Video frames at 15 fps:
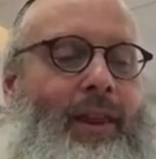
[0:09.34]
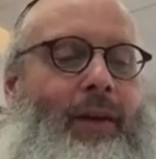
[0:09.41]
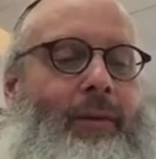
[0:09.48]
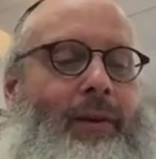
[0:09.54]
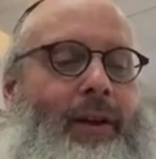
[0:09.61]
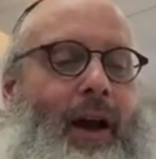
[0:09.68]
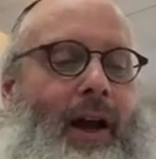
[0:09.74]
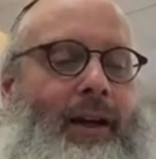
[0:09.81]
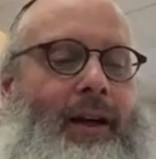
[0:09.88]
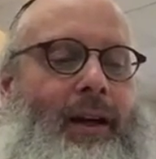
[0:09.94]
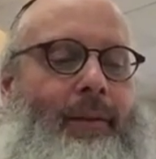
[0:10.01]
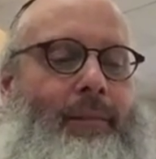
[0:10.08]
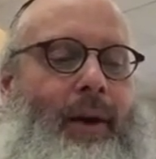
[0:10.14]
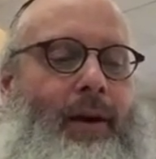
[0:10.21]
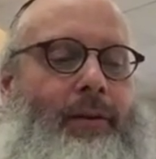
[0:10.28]
we're talking
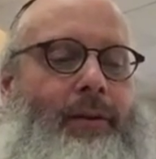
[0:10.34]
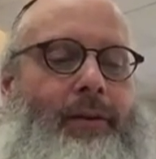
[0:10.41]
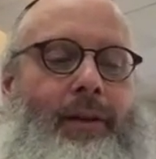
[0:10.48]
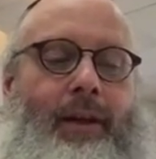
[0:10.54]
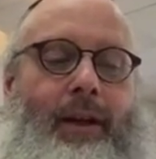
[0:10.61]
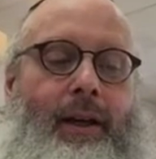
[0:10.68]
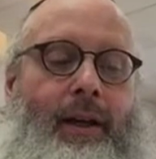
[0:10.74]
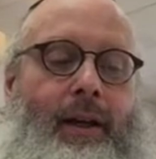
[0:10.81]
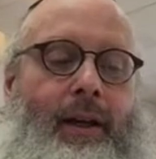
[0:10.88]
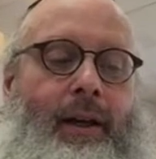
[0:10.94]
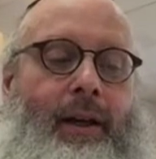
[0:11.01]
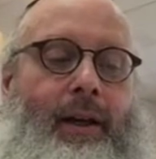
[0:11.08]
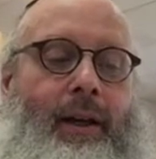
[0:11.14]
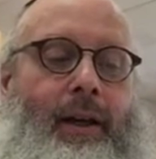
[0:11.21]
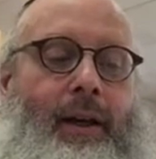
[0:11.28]
about
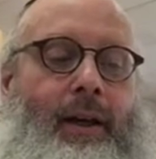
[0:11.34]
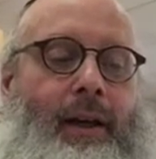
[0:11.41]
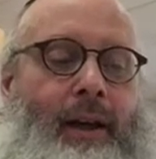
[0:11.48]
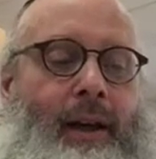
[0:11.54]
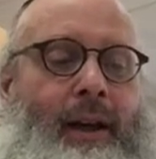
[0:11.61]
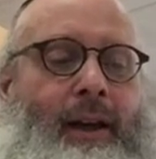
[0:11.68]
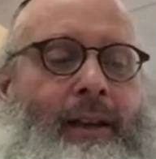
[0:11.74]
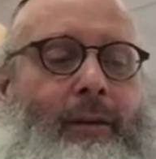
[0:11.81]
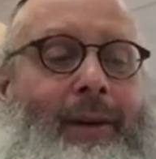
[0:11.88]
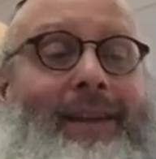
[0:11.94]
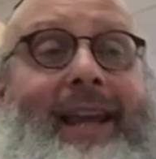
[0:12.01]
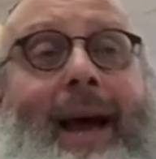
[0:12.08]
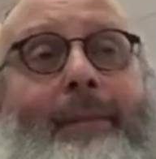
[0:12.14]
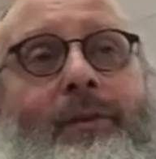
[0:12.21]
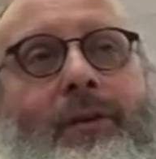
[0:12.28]
the
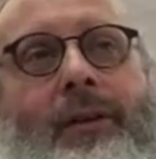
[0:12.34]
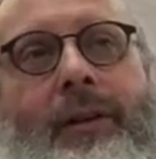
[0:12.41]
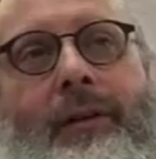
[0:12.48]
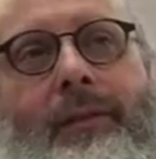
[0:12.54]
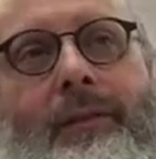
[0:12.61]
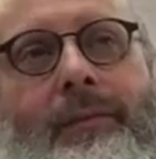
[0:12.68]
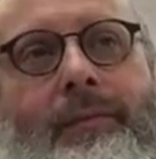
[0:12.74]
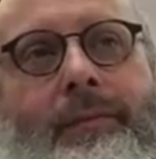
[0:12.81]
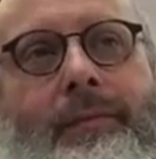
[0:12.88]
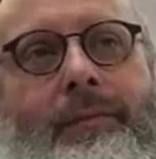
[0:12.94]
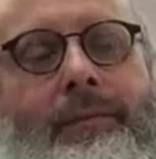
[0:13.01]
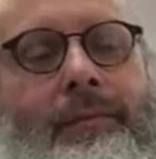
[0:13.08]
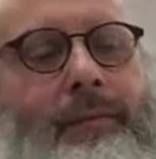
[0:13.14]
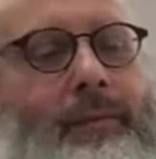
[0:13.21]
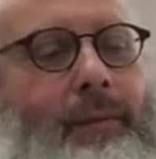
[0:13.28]
redemption
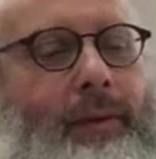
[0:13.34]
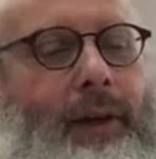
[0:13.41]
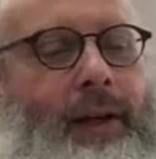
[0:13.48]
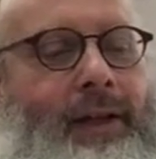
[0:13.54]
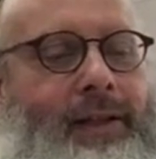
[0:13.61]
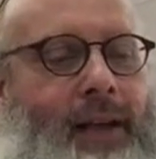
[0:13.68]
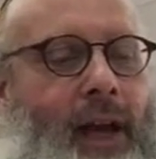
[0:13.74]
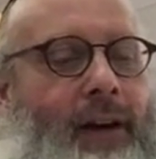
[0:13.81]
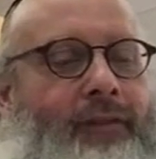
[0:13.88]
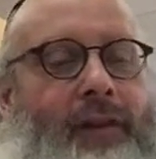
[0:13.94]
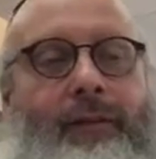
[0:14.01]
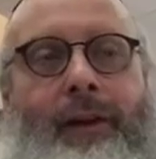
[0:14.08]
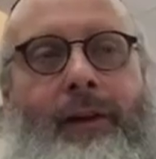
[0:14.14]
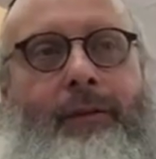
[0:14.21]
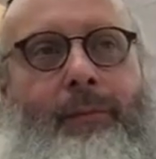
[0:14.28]
itself
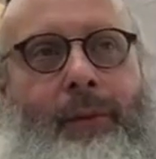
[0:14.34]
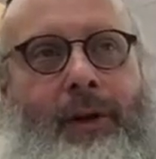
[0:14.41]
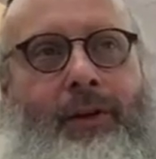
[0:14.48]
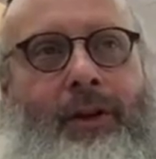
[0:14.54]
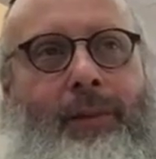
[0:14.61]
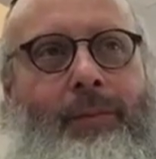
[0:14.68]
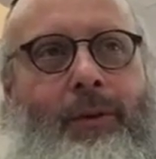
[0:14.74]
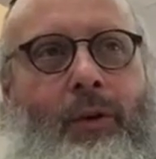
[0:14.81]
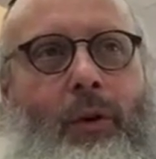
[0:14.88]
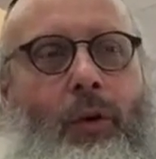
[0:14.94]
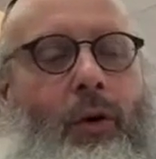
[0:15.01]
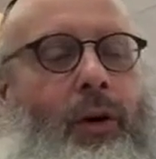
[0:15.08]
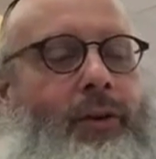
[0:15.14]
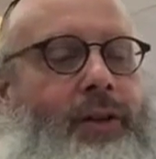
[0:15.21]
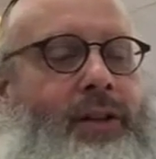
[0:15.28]
from Egypt,
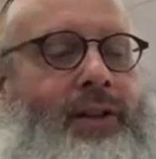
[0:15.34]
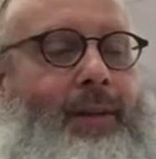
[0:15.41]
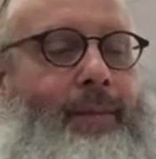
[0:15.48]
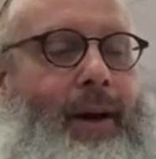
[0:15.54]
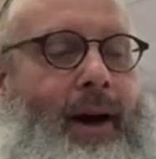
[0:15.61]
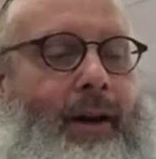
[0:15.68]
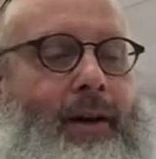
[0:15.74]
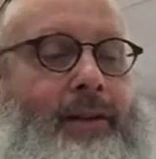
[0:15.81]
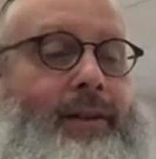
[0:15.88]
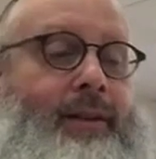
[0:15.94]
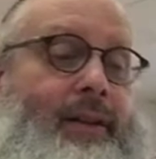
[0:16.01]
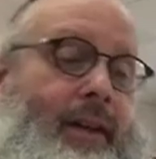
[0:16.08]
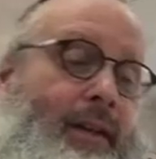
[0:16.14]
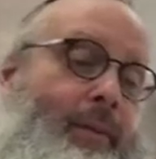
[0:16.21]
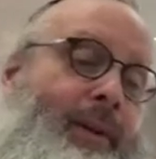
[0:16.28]
or just the makkos
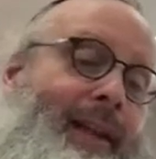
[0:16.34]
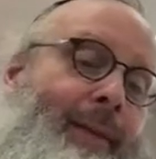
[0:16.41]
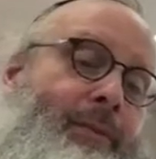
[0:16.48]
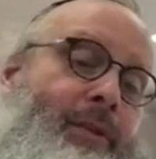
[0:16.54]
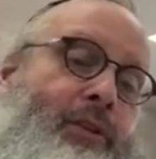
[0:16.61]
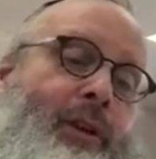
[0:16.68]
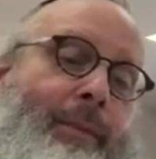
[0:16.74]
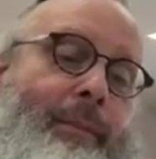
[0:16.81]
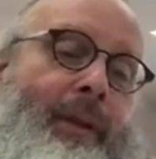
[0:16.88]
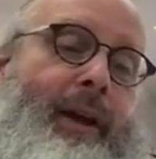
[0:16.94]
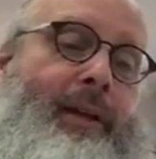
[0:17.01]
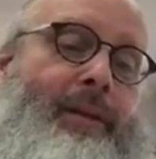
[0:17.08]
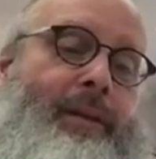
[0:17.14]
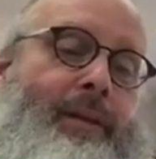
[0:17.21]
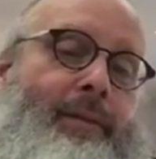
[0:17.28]
until the redemption took
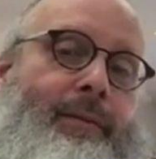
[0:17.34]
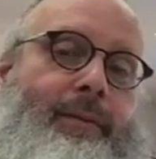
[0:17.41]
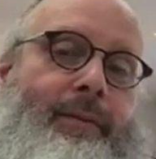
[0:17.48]
place,